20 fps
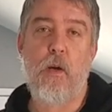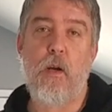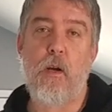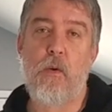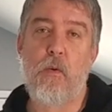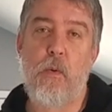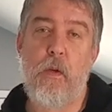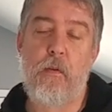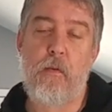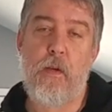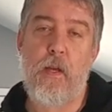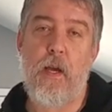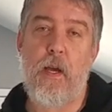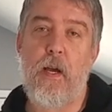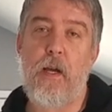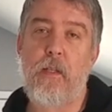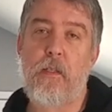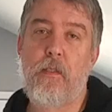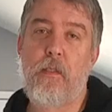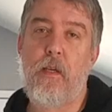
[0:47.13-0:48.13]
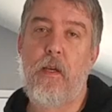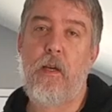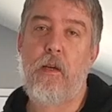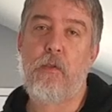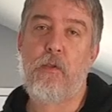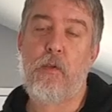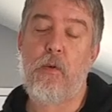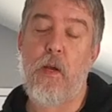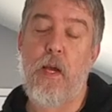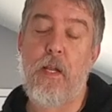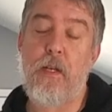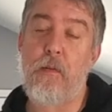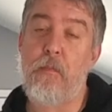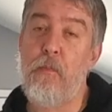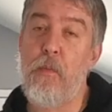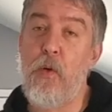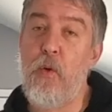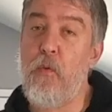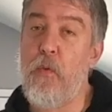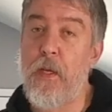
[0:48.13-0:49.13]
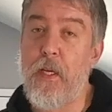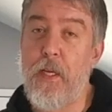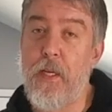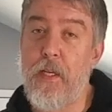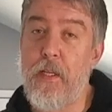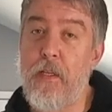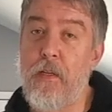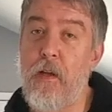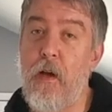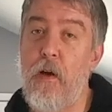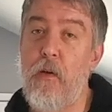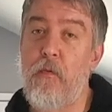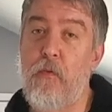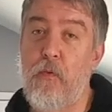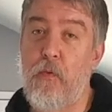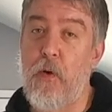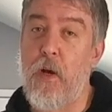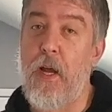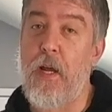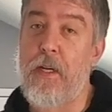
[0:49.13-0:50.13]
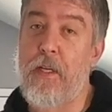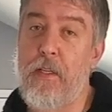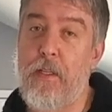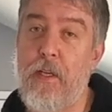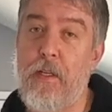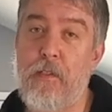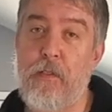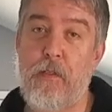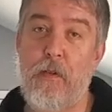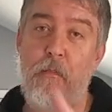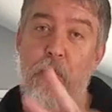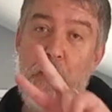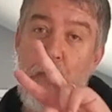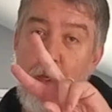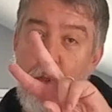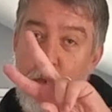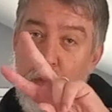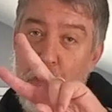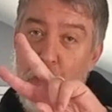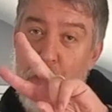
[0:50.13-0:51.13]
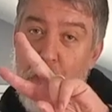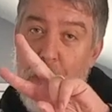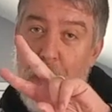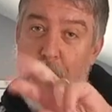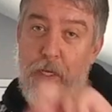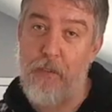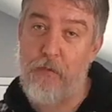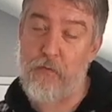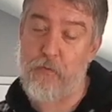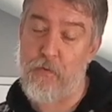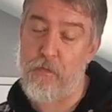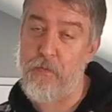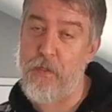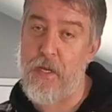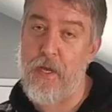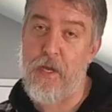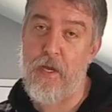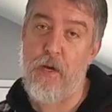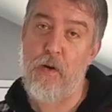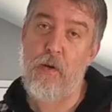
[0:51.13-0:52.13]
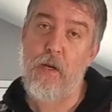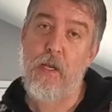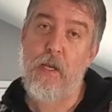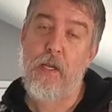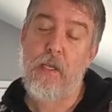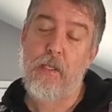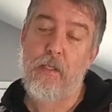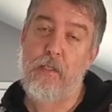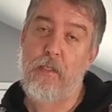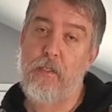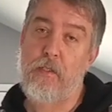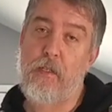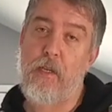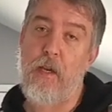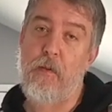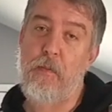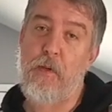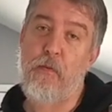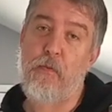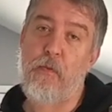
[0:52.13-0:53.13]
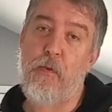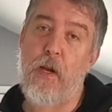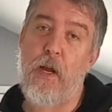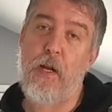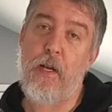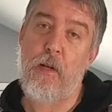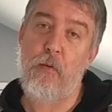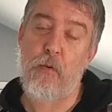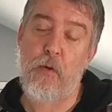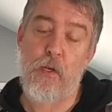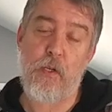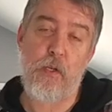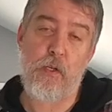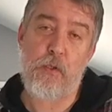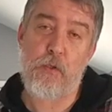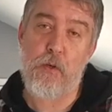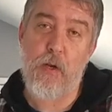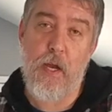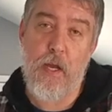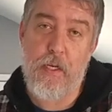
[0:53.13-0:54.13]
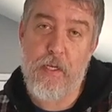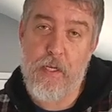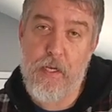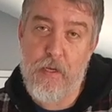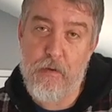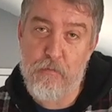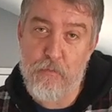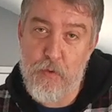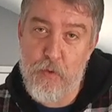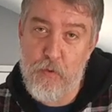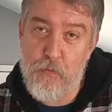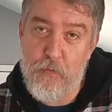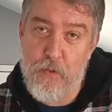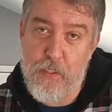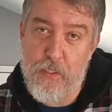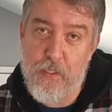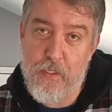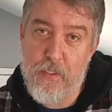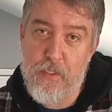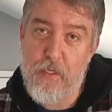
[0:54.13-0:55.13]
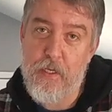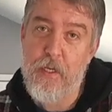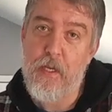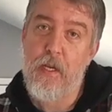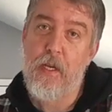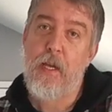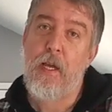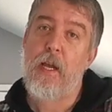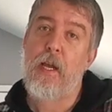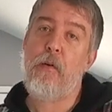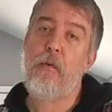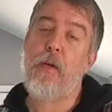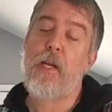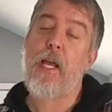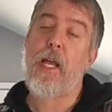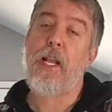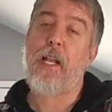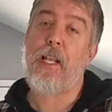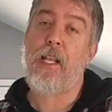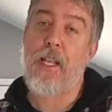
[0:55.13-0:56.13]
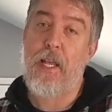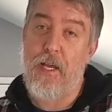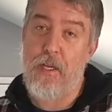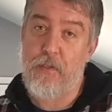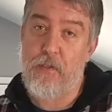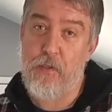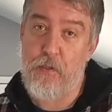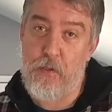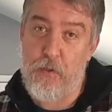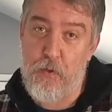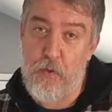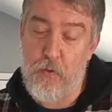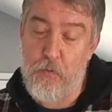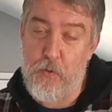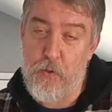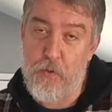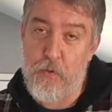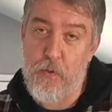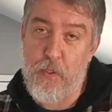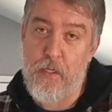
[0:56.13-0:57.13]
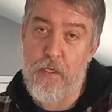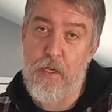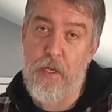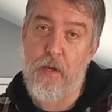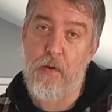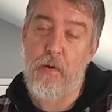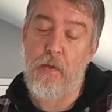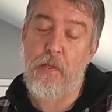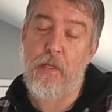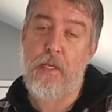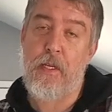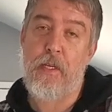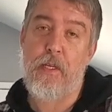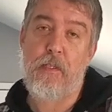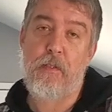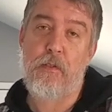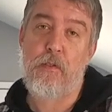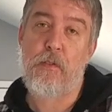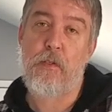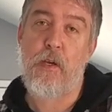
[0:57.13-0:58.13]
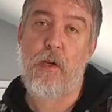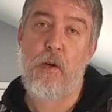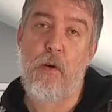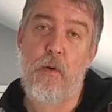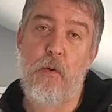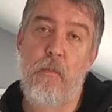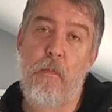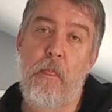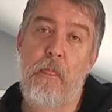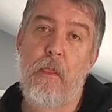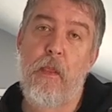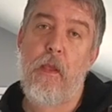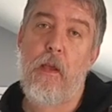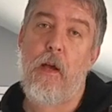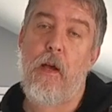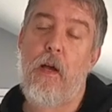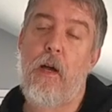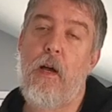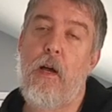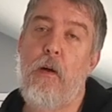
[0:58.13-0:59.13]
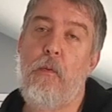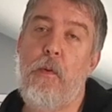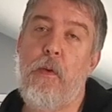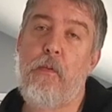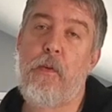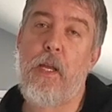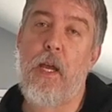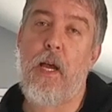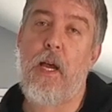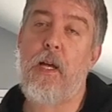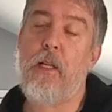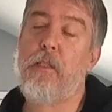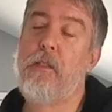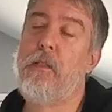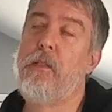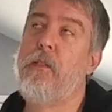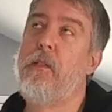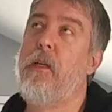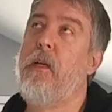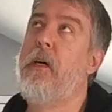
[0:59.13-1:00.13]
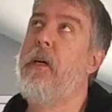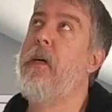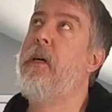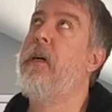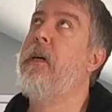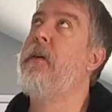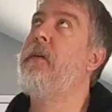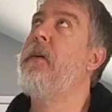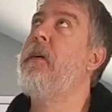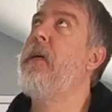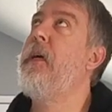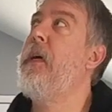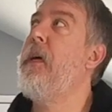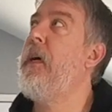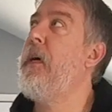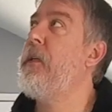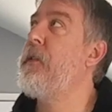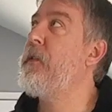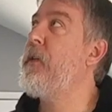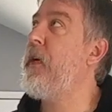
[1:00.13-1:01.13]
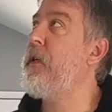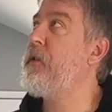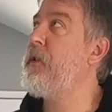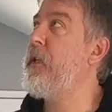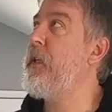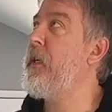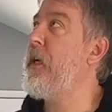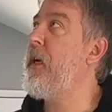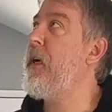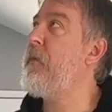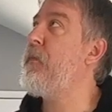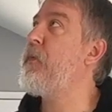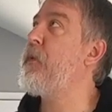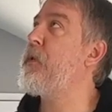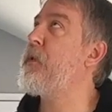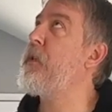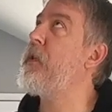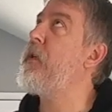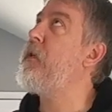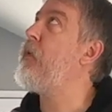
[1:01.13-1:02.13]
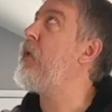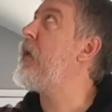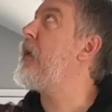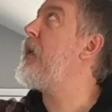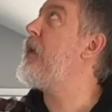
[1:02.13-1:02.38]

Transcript: We've got trying to move in on Friday. That's 2 days from now. This coming Friday, we're going to try to get moved in, and we got a lot to do between now and then. So we've got touching up. We're still working